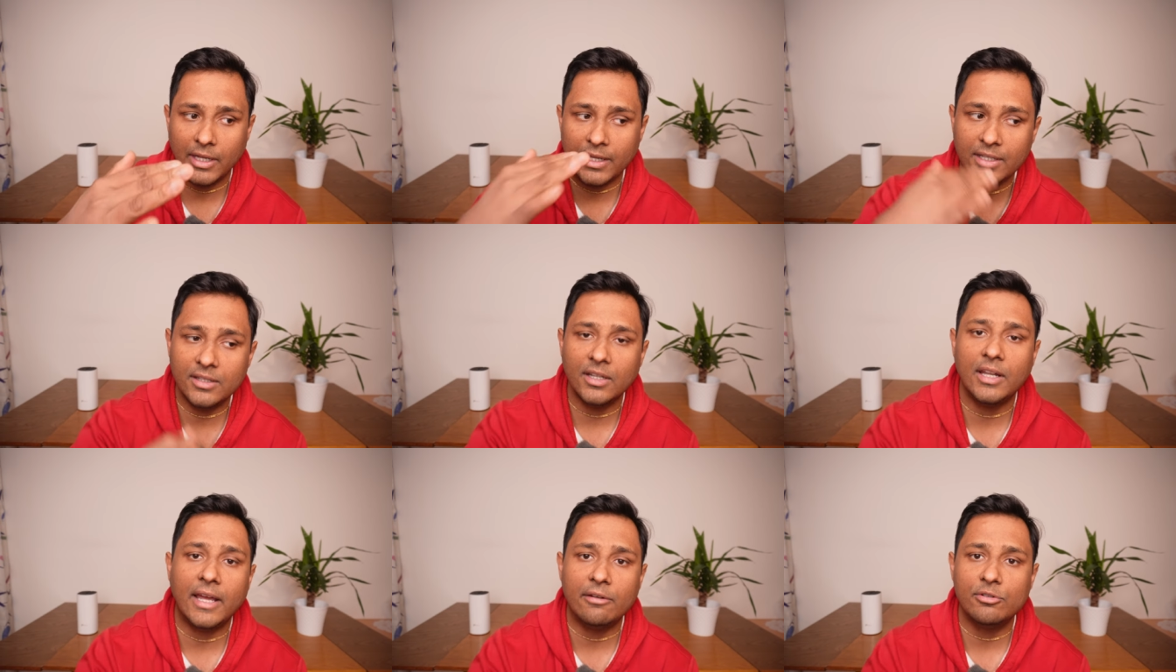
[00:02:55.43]
in
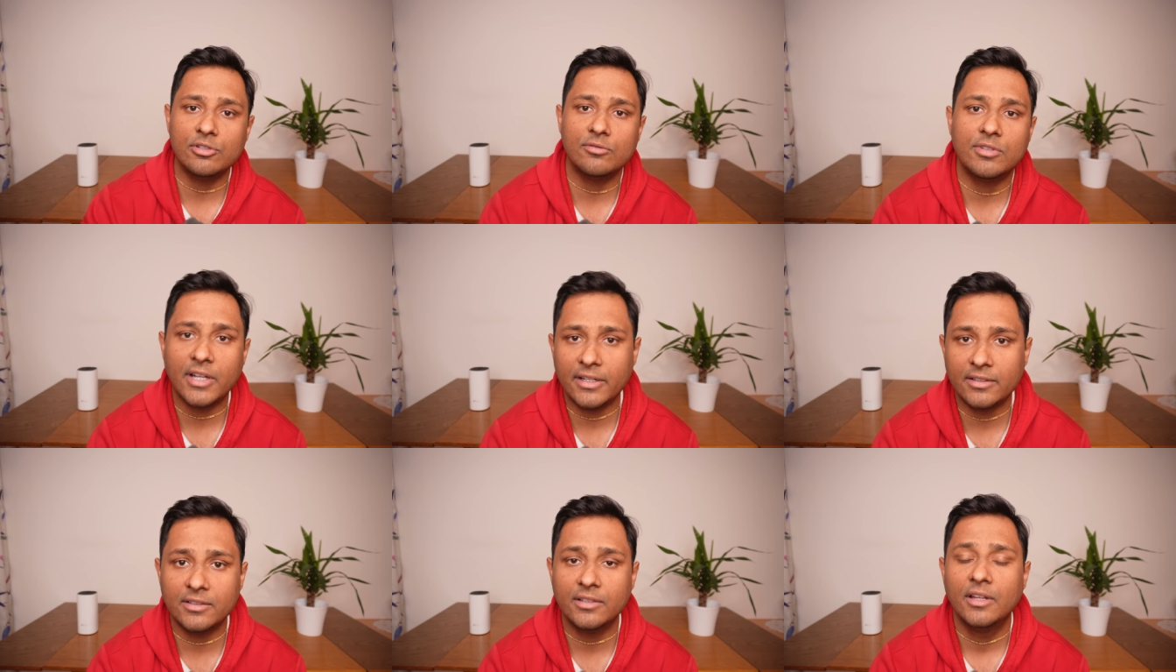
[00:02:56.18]
the language of
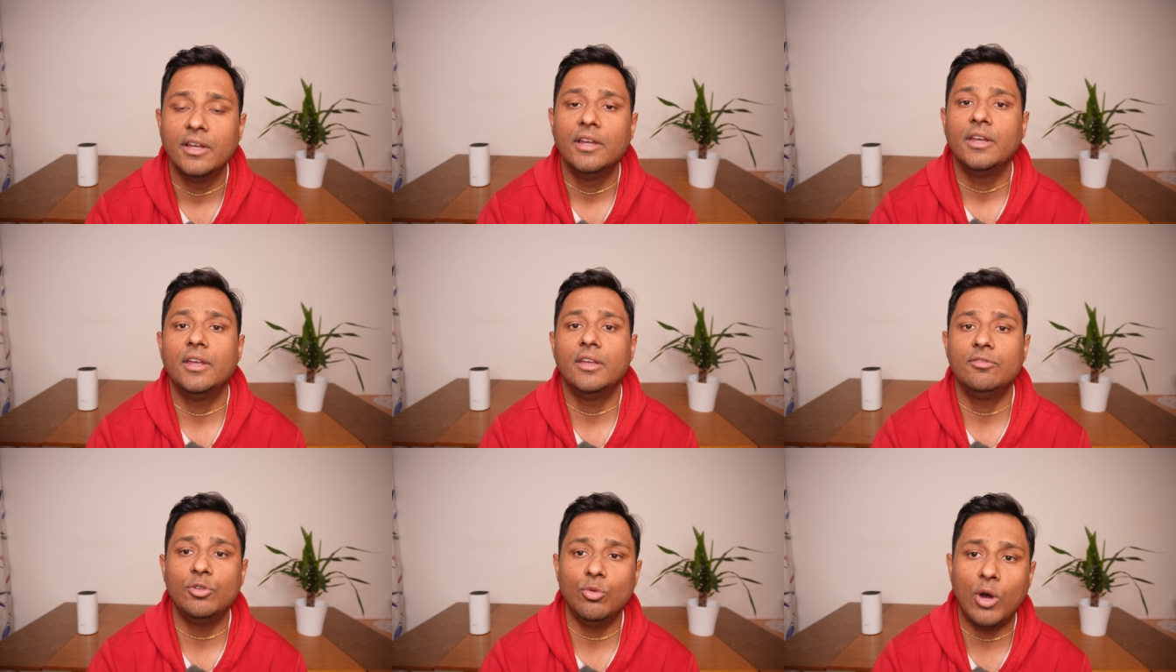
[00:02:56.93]
Saturn,
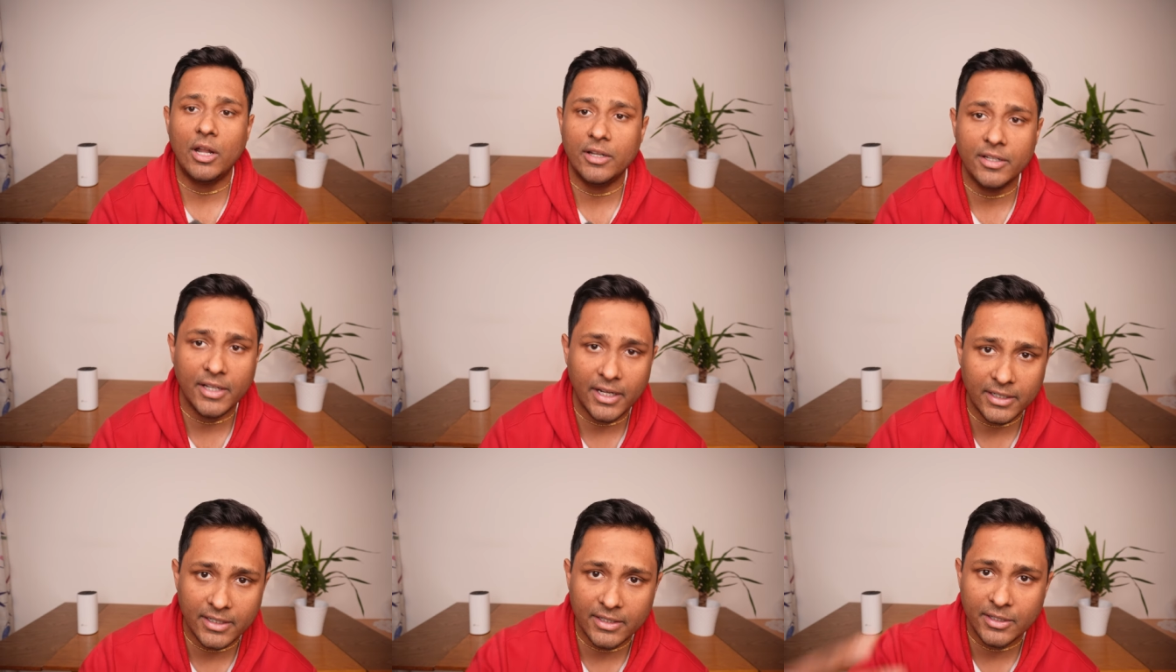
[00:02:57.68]
if you are in
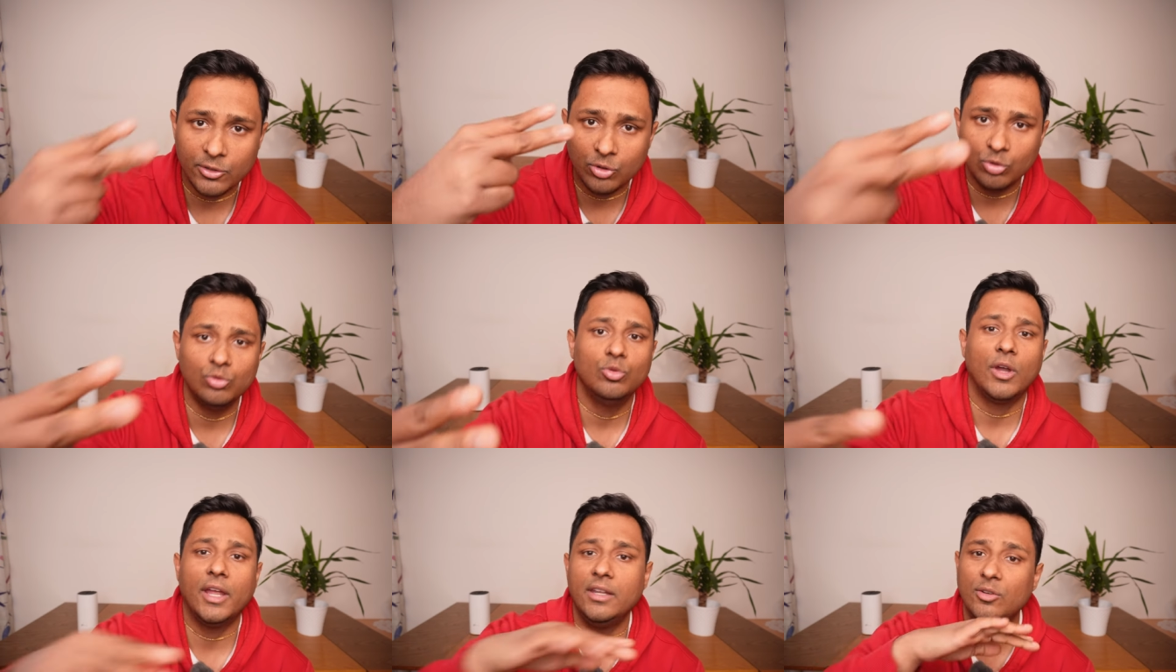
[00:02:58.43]
category 2
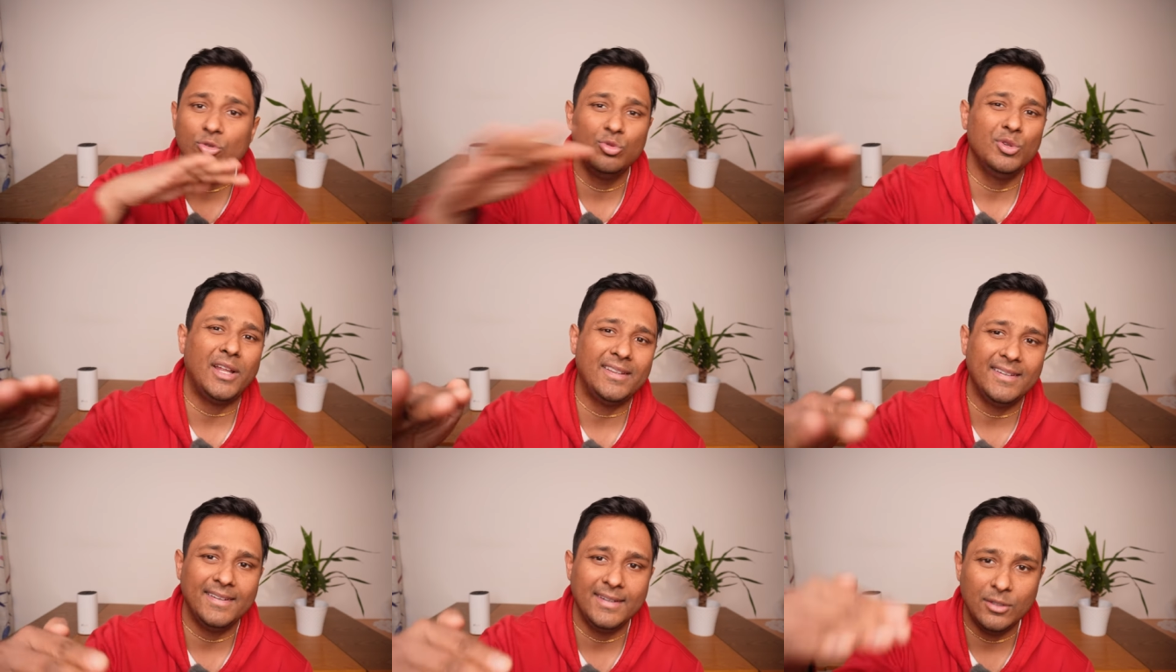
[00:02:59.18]
and you do
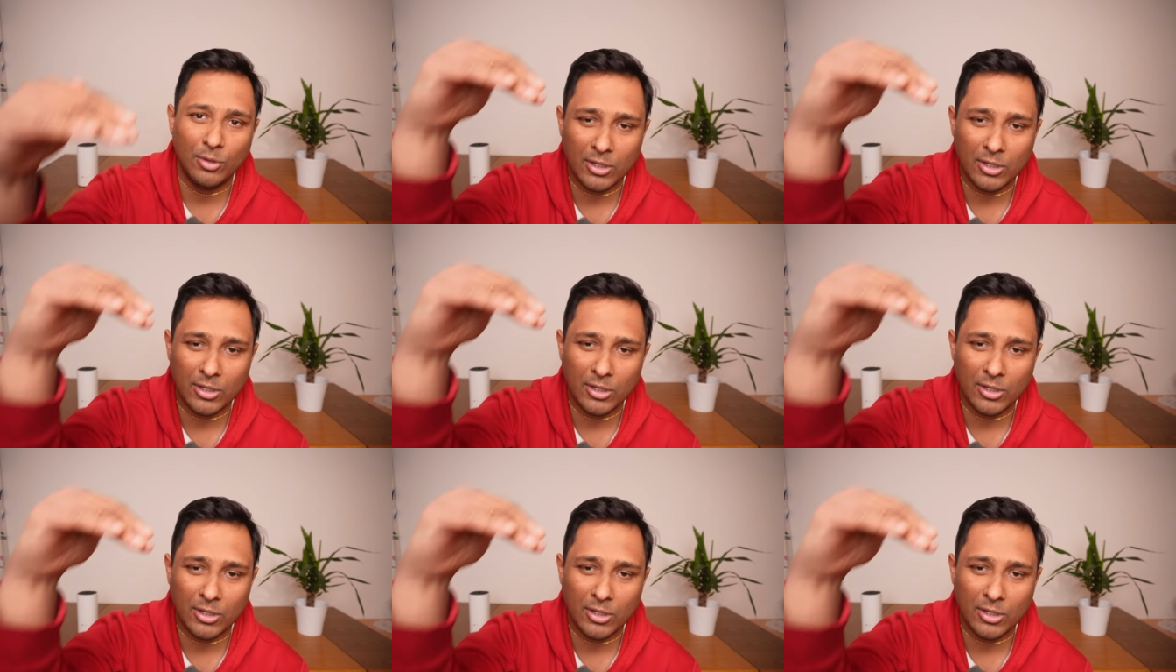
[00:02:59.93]
nothing, you